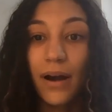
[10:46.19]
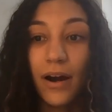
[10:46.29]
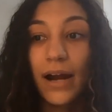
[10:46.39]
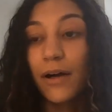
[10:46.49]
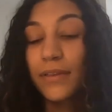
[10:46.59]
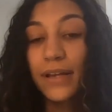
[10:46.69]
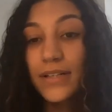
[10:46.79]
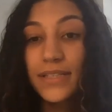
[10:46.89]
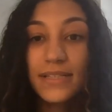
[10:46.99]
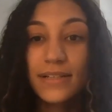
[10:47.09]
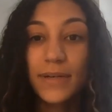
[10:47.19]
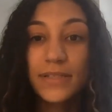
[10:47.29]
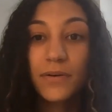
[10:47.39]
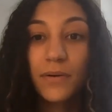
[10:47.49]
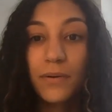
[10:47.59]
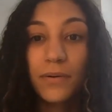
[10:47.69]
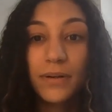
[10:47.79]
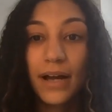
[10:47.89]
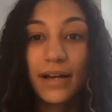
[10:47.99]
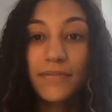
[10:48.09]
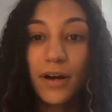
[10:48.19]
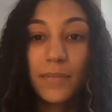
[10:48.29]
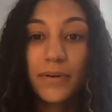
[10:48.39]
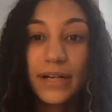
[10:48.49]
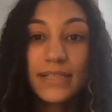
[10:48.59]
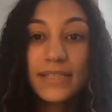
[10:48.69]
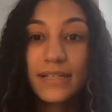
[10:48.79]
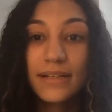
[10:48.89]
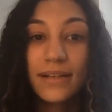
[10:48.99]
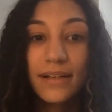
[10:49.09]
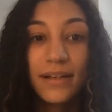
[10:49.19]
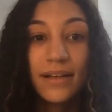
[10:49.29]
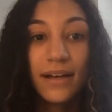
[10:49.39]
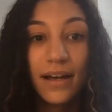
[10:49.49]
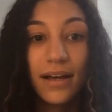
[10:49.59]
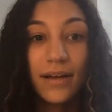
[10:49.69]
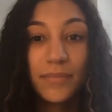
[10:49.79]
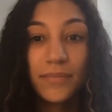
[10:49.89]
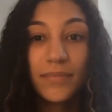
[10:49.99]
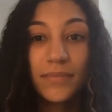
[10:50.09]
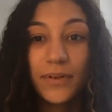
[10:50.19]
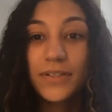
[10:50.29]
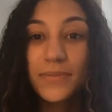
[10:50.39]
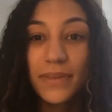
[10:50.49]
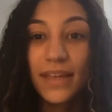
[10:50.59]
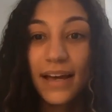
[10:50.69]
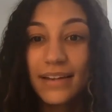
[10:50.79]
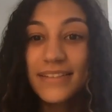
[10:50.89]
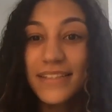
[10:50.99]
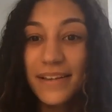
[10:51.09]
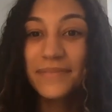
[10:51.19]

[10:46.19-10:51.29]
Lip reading: our healthcare system as a whole kind of operates and works with that. So.